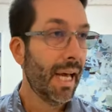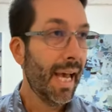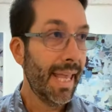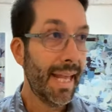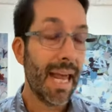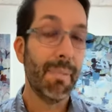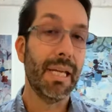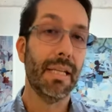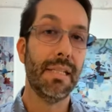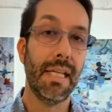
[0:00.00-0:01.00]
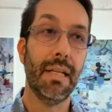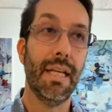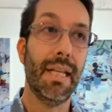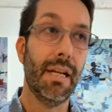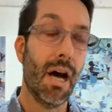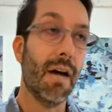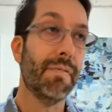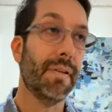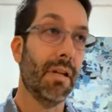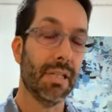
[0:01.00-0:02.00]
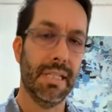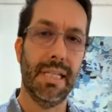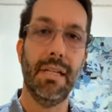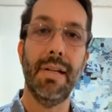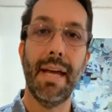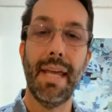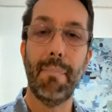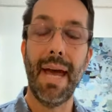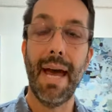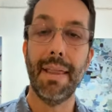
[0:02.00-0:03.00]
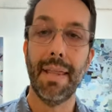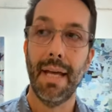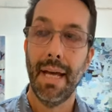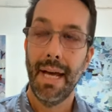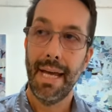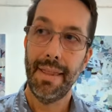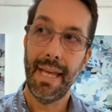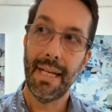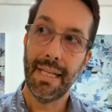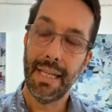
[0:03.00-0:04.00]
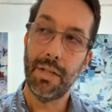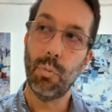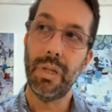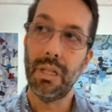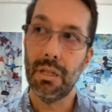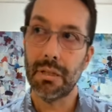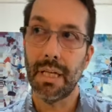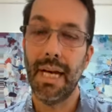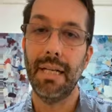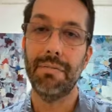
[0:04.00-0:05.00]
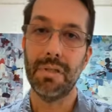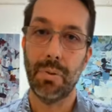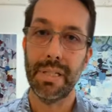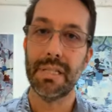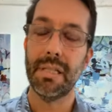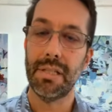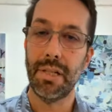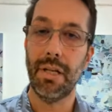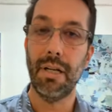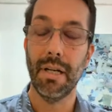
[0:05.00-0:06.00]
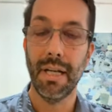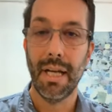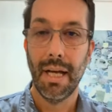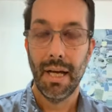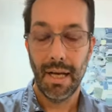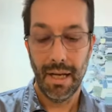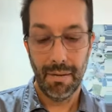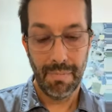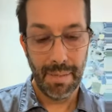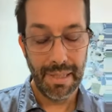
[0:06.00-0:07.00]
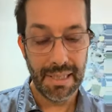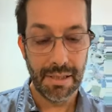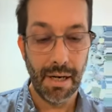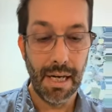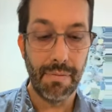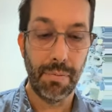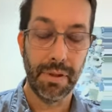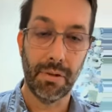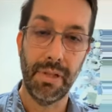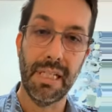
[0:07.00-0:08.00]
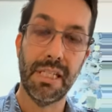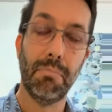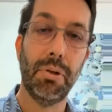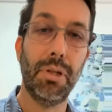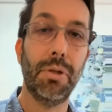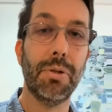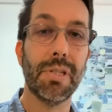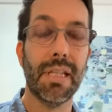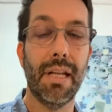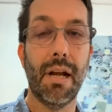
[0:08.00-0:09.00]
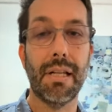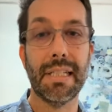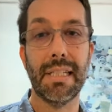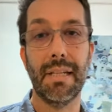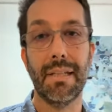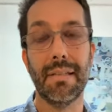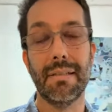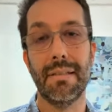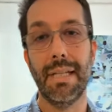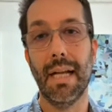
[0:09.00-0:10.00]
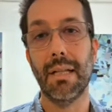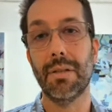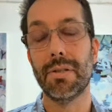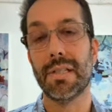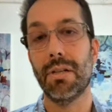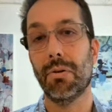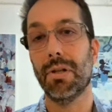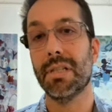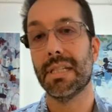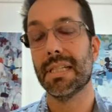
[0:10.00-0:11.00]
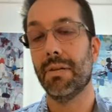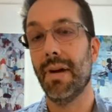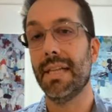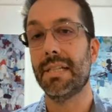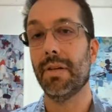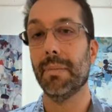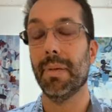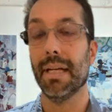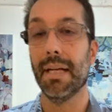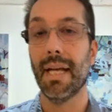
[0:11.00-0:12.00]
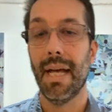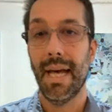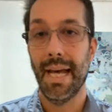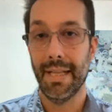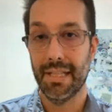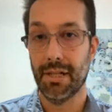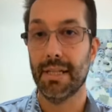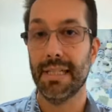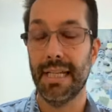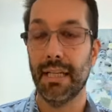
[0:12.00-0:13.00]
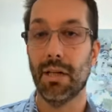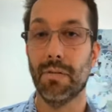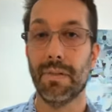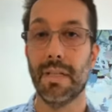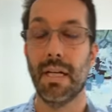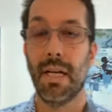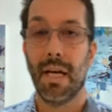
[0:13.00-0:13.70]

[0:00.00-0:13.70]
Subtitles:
And then I may continue, and then often I'll continue down that path, and then it will kind of twist and turn. I may start off with greens and blues, and then all of a sudden yellows and oranges and reds creep in and start to take over.